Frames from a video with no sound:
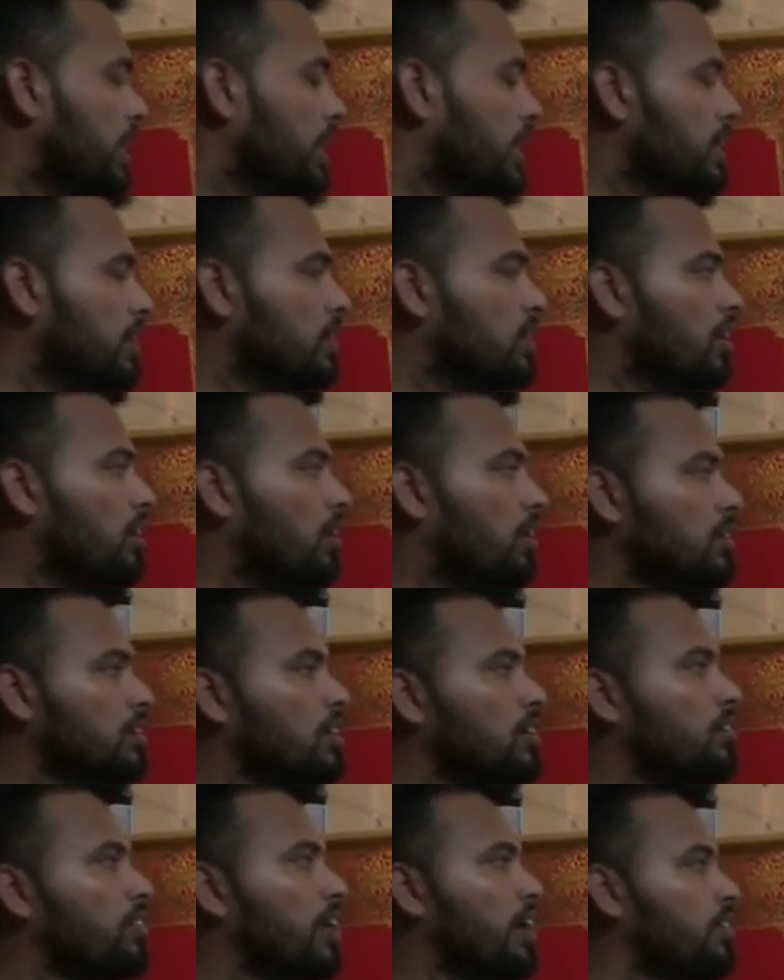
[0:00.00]
In the
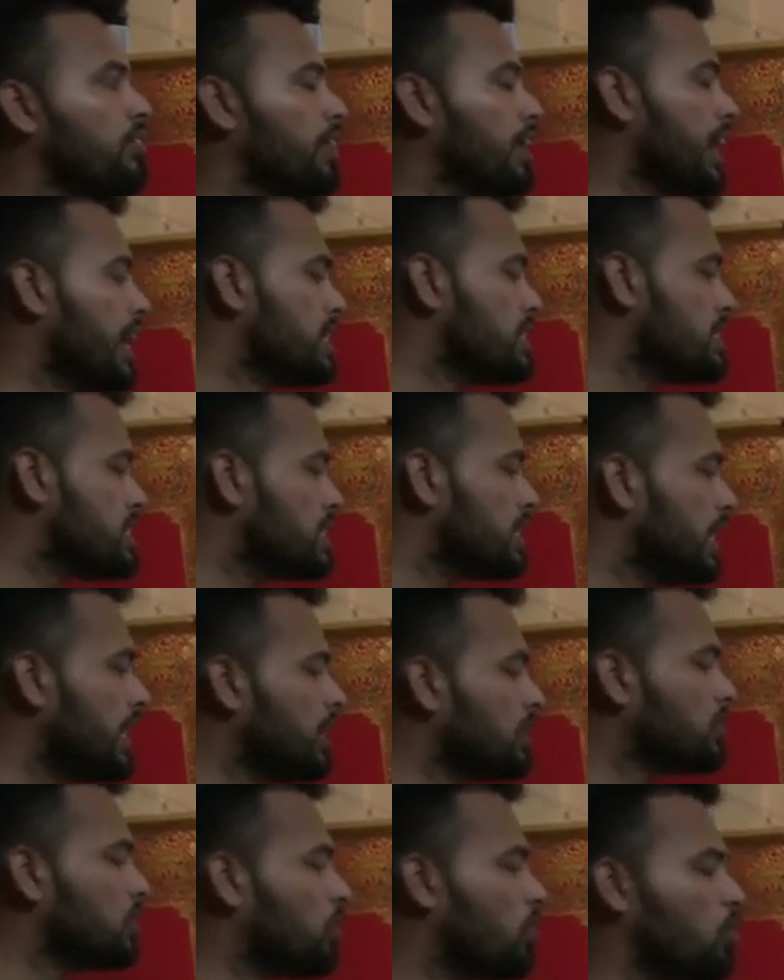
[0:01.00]
other way, we can
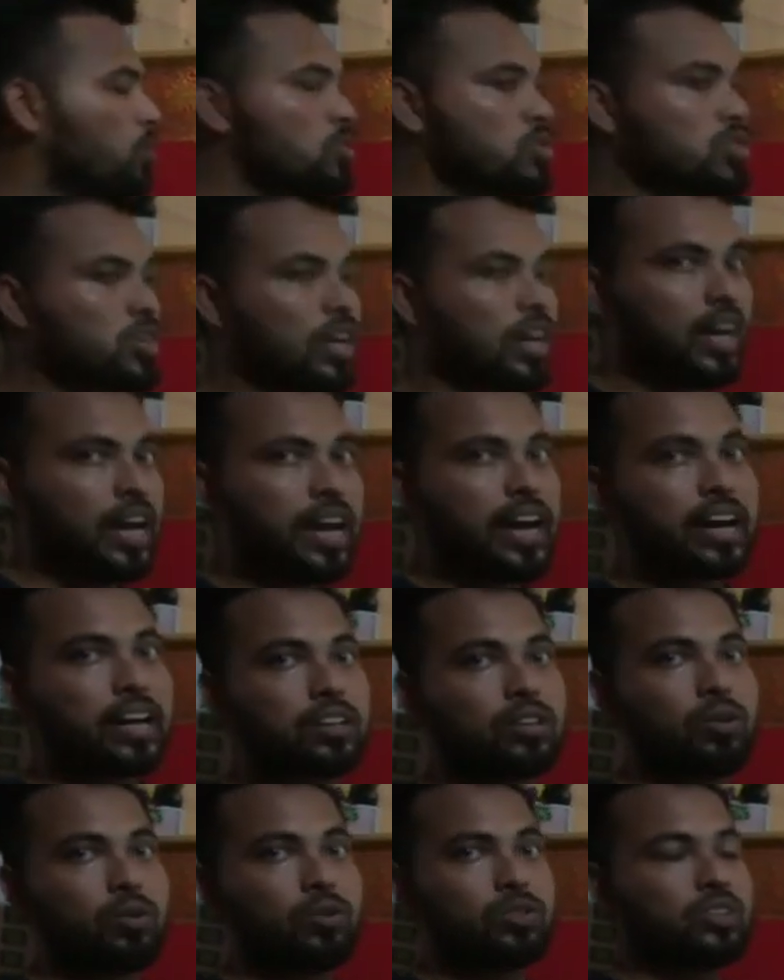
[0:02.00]
check the ozone layer.
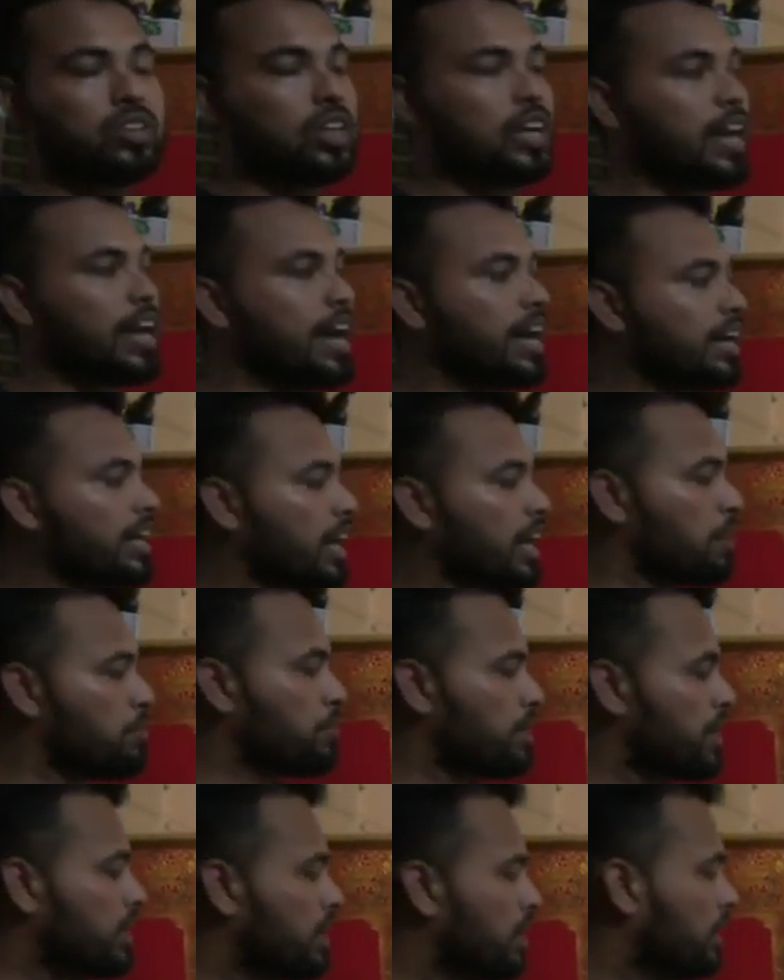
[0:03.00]
The ozone layer can
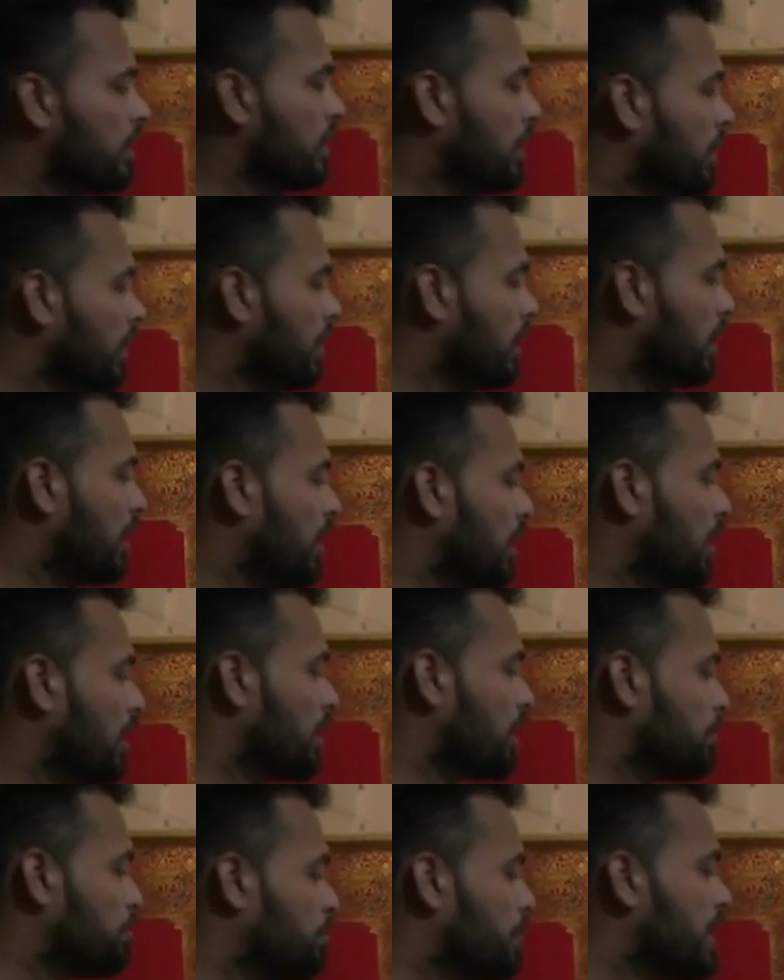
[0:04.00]
be
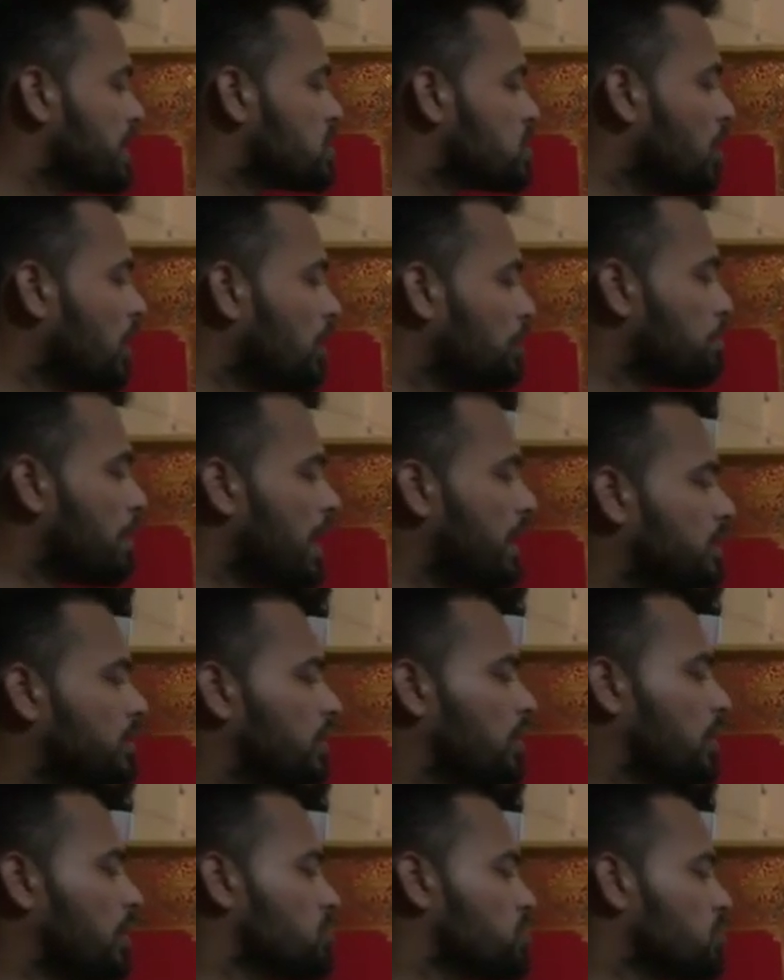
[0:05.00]
measured by
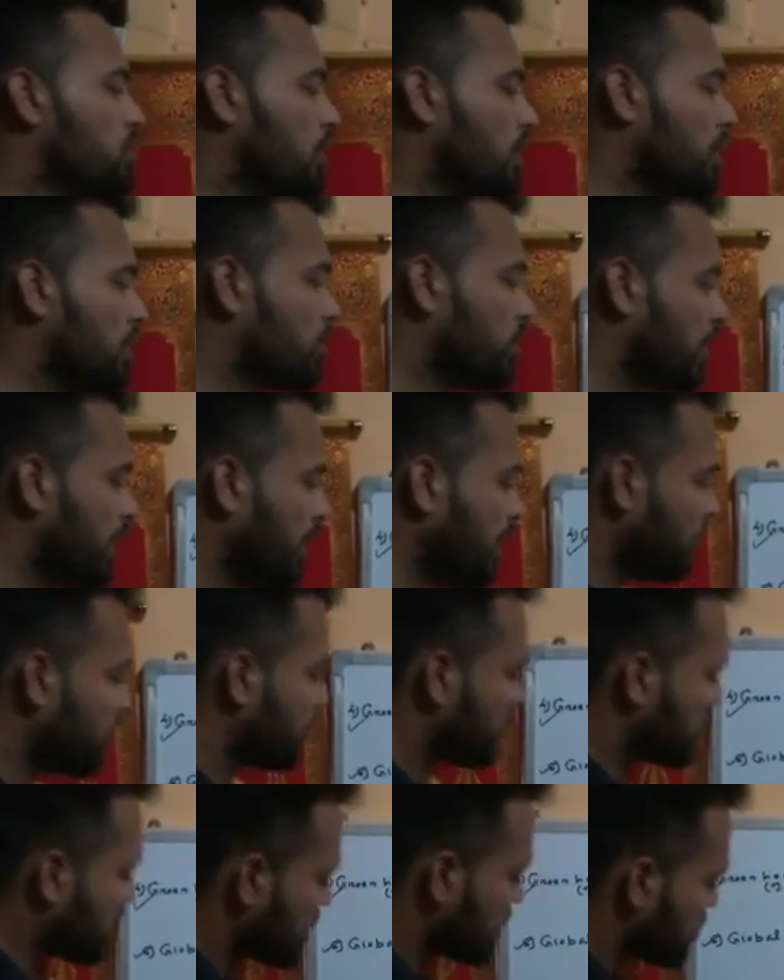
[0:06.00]
the Dobson unit,
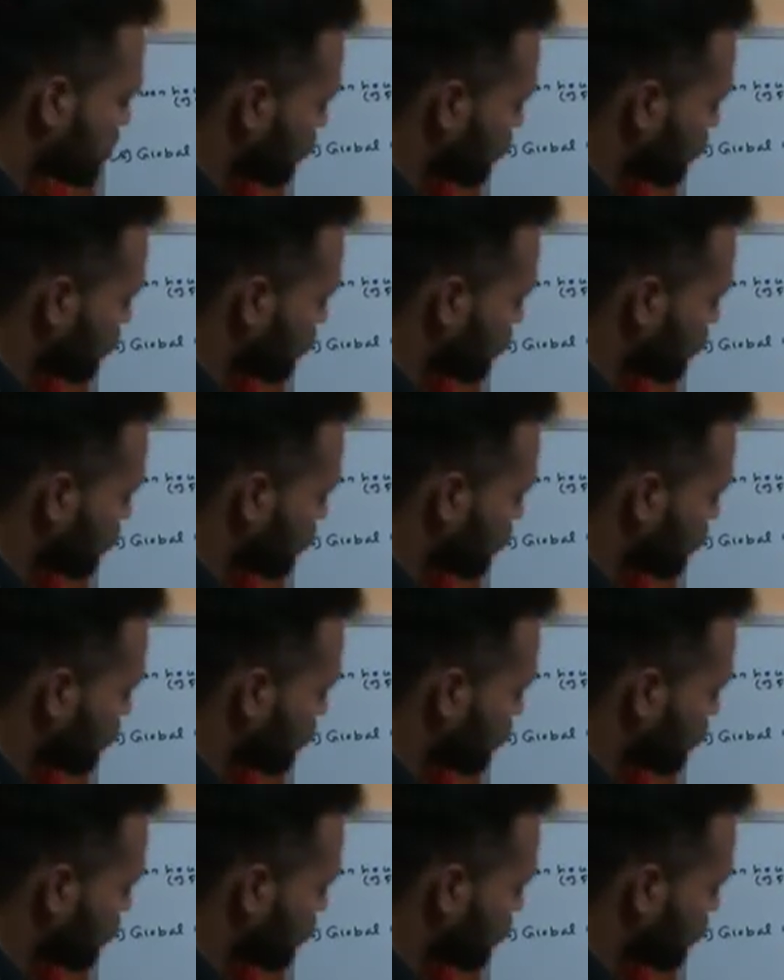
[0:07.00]
which is